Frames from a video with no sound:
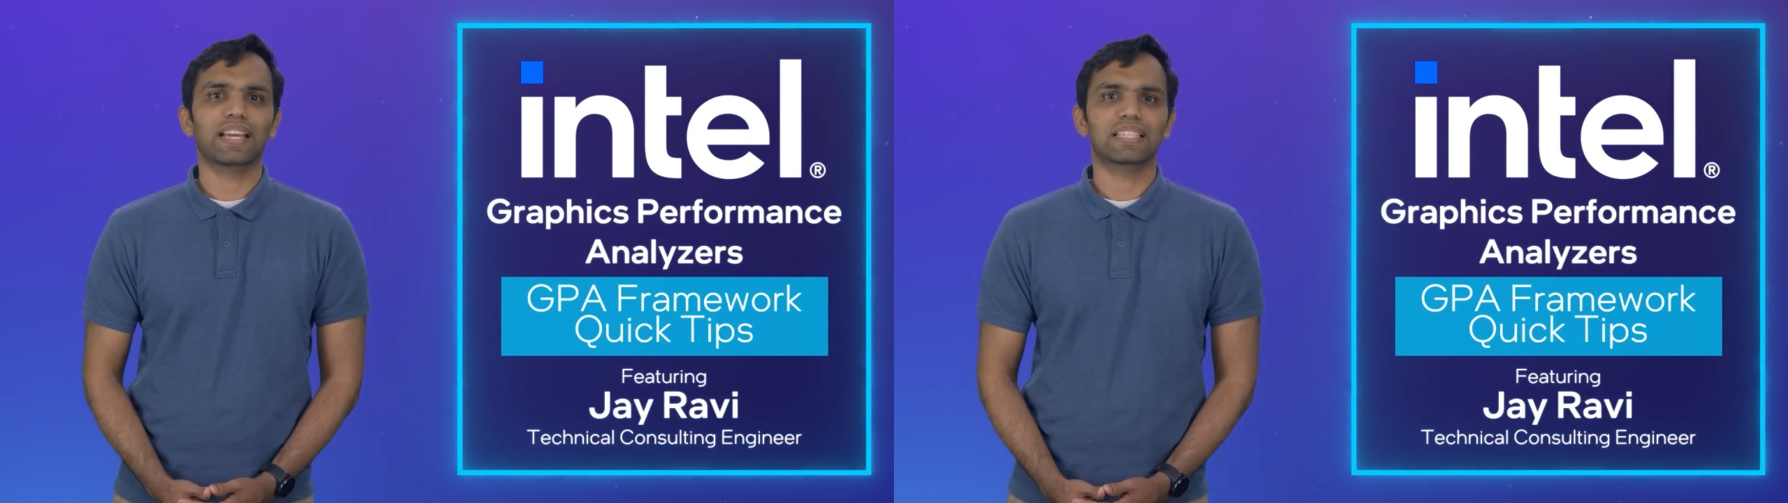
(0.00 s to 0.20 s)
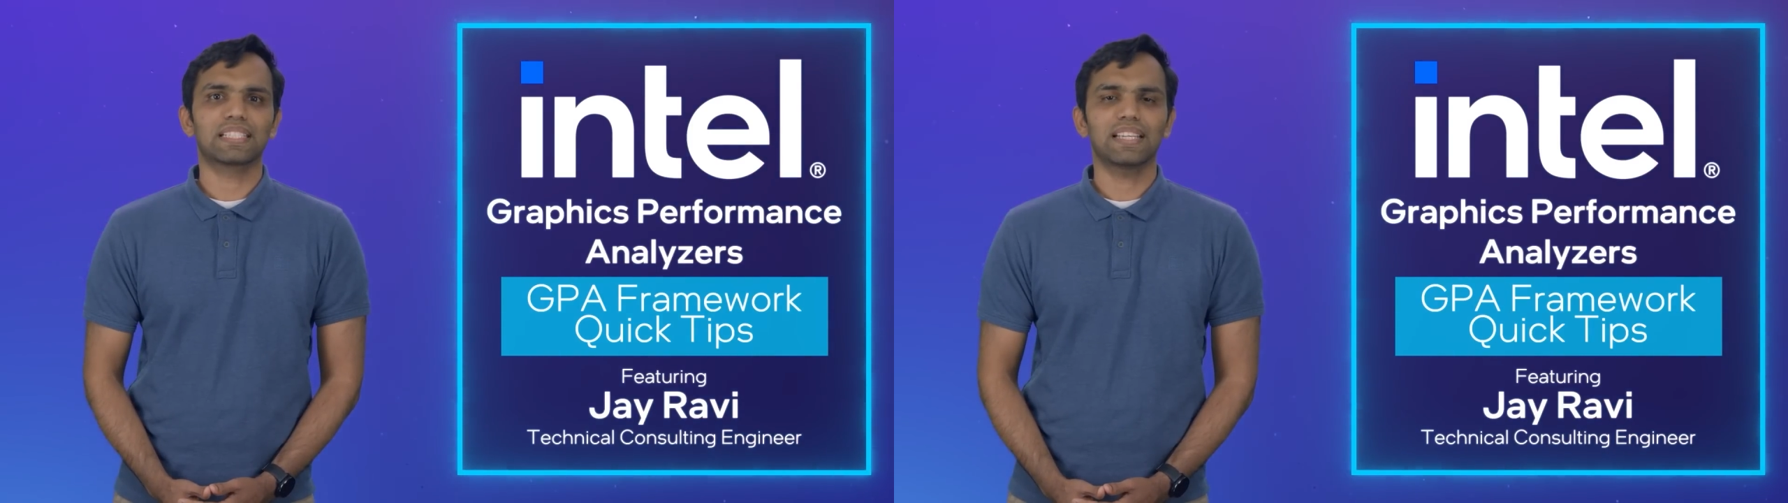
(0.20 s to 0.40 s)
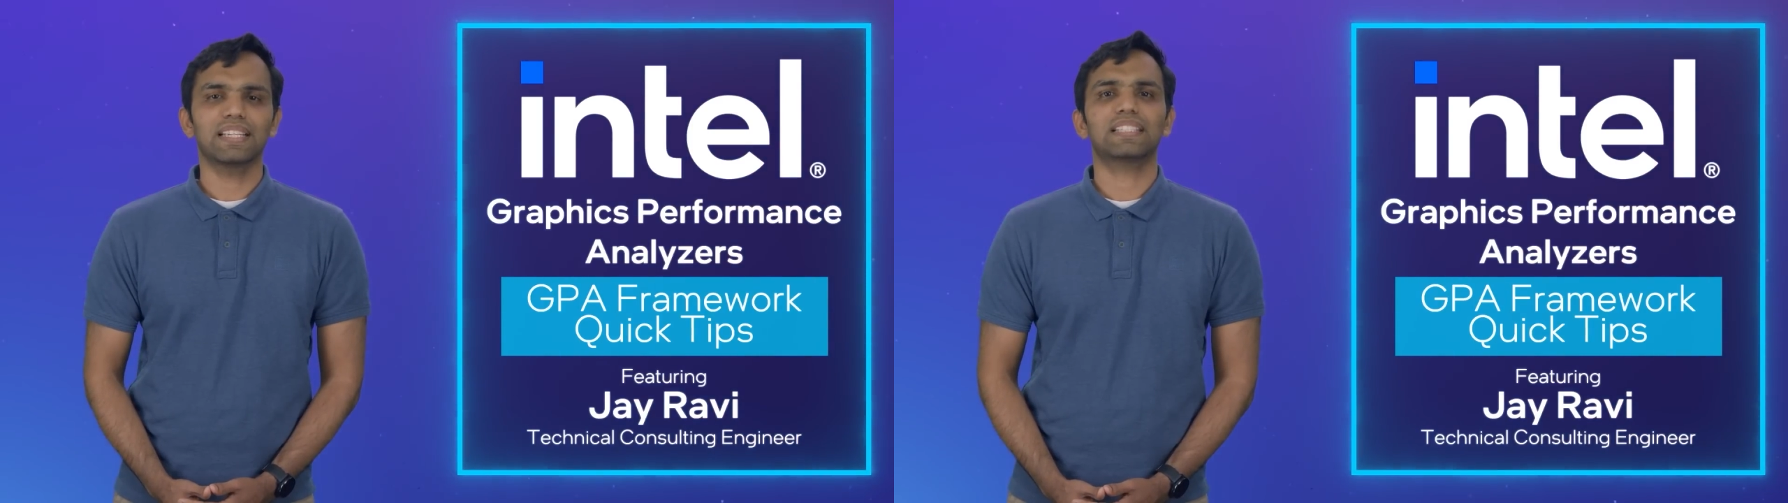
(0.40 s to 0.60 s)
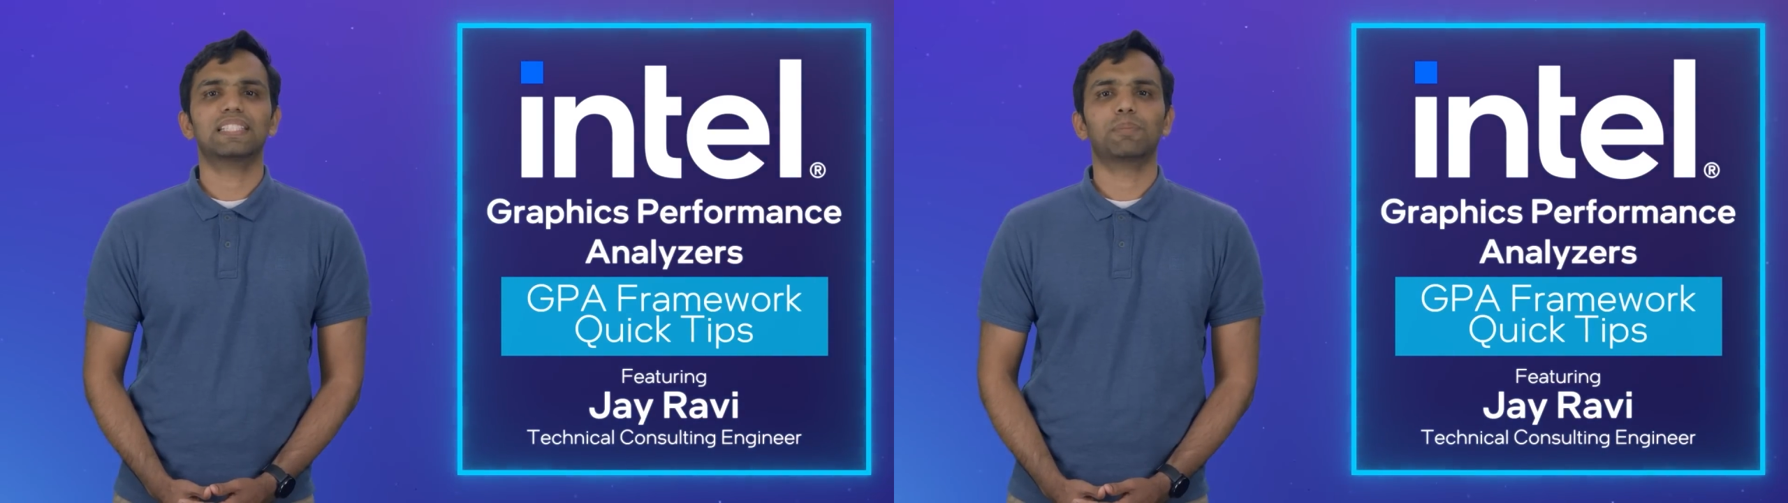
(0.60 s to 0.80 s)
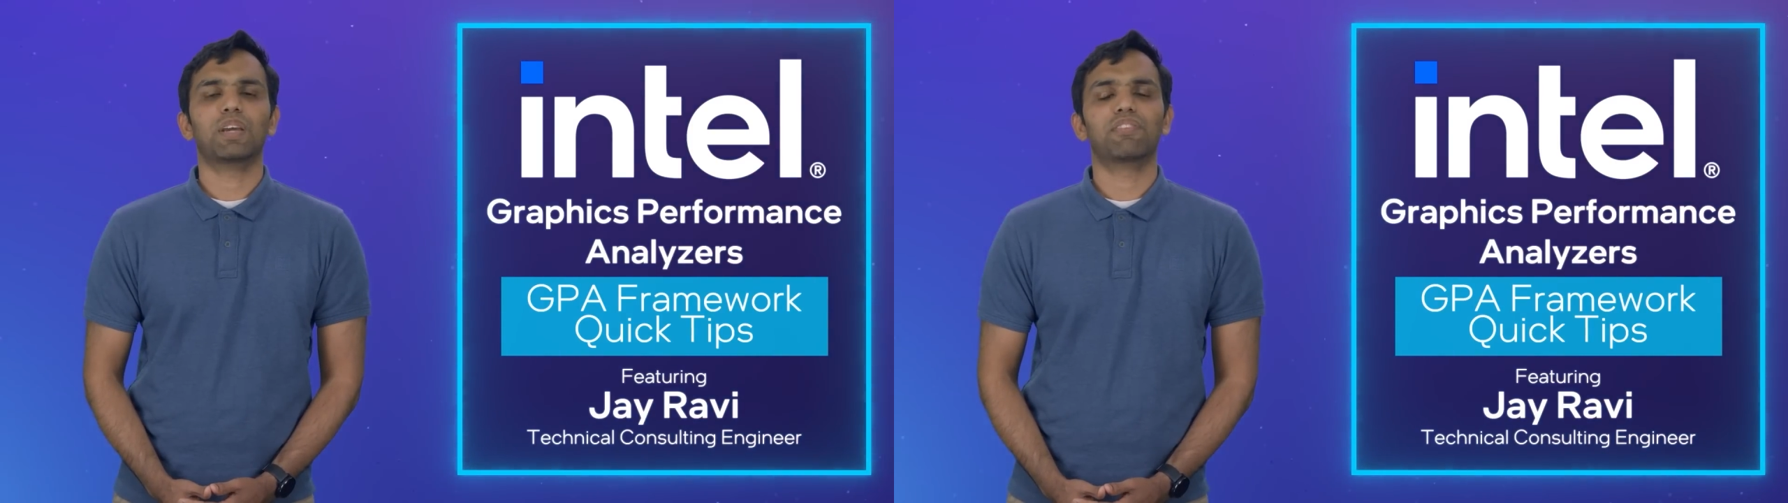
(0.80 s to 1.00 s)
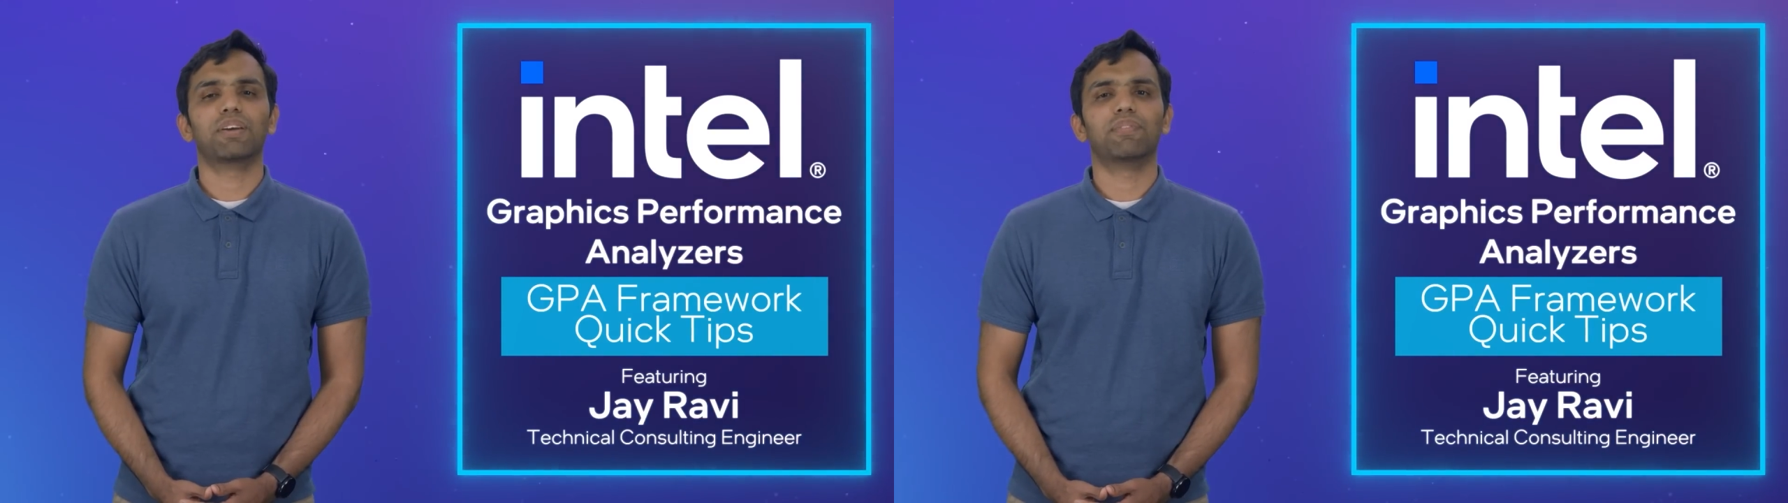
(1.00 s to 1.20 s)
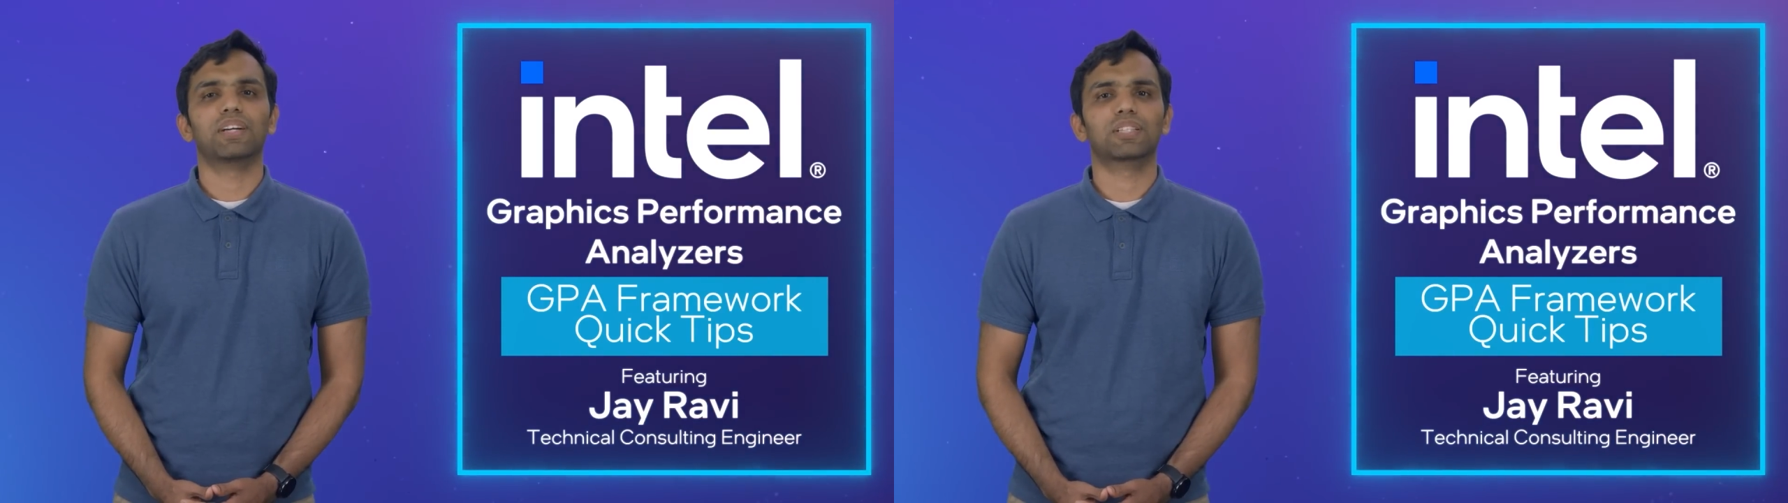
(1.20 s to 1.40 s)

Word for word: extend GPA Framework's